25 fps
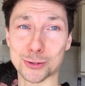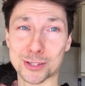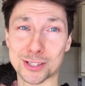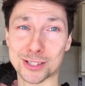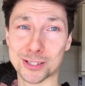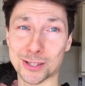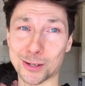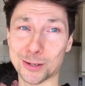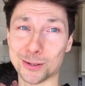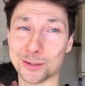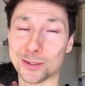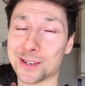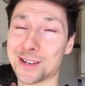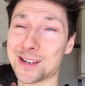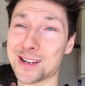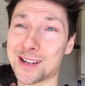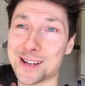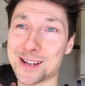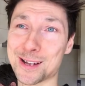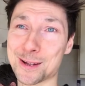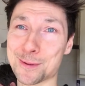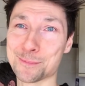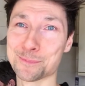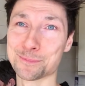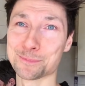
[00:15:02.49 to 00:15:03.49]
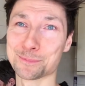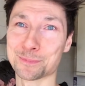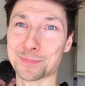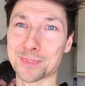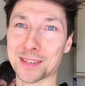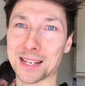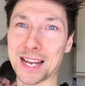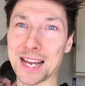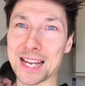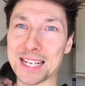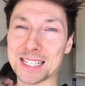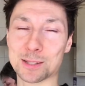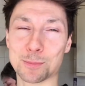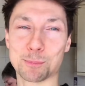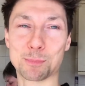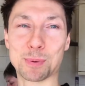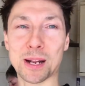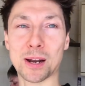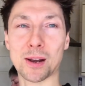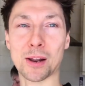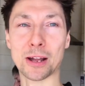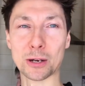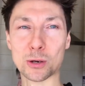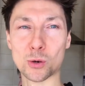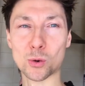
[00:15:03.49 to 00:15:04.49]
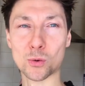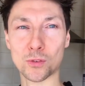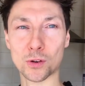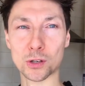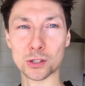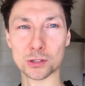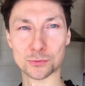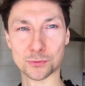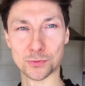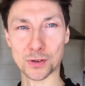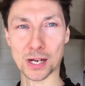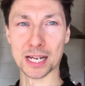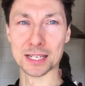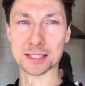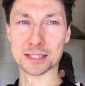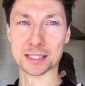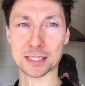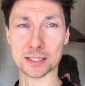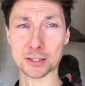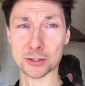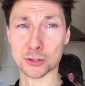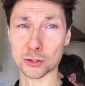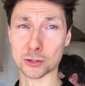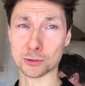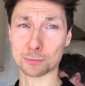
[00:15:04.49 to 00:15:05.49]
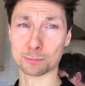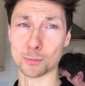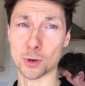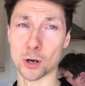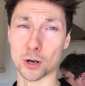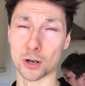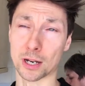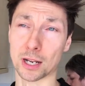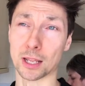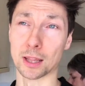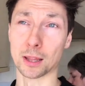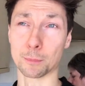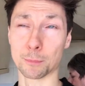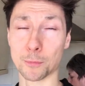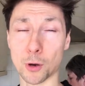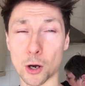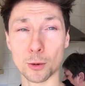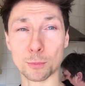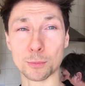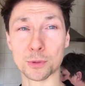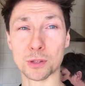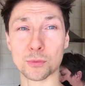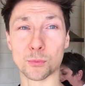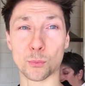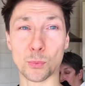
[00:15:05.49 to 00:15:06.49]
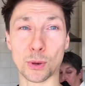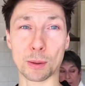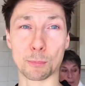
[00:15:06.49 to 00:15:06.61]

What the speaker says: So it's a bit like all those fads in the supermarket at the moment where